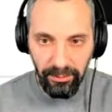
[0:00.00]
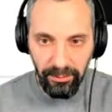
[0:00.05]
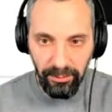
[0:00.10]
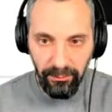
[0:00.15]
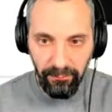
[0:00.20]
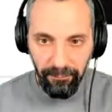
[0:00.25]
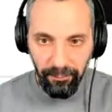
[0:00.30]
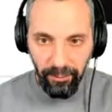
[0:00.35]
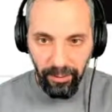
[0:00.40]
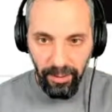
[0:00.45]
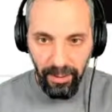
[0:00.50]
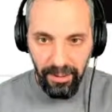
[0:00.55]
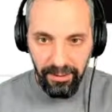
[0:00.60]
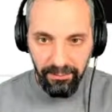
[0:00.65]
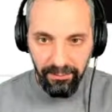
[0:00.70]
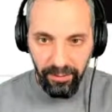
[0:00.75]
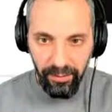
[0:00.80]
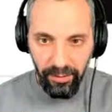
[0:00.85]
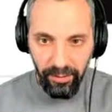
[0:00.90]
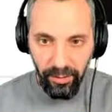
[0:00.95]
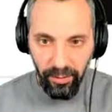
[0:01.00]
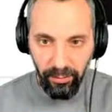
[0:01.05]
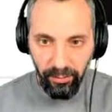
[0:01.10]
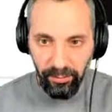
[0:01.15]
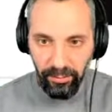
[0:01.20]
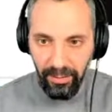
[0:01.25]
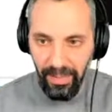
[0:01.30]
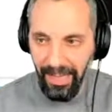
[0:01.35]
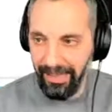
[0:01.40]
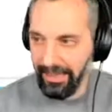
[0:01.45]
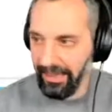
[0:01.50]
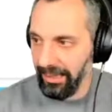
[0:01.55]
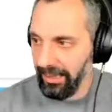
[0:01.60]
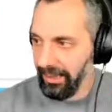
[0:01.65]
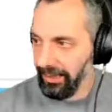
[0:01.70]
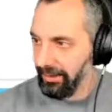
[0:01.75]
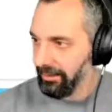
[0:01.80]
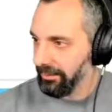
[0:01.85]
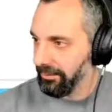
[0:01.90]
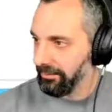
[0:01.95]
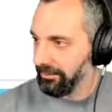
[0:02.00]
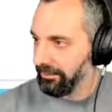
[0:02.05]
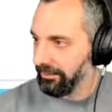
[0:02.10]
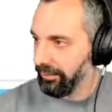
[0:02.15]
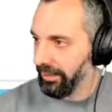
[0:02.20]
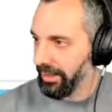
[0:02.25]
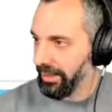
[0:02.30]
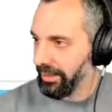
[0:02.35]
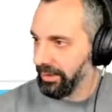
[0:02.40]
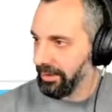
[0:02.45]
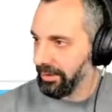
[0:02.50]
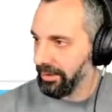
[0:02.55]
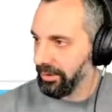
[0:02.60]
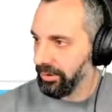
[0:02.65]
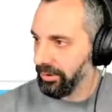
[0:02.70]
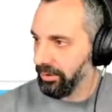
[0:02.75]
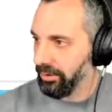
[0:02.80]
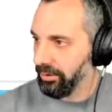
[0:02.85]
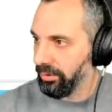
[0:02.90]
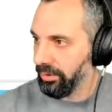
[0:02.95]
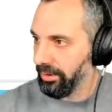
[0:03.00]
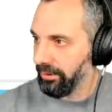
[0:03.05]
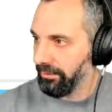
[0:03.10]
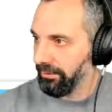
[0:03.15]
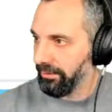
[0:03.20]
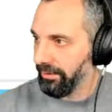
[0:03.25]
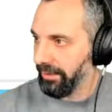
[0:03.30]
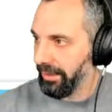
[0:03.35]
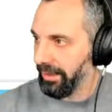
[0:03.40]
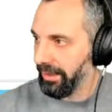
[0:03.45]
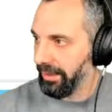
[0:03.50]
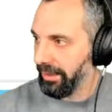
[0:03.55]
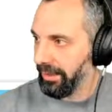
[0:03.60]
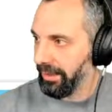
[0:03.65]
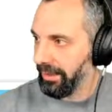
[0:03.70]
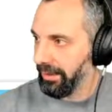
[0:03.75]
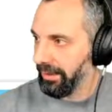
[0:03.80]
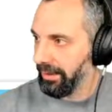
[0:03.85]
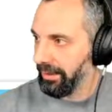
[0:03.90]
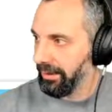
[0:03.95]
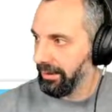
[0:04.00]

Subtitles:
for us, VS Code ID for us. So if I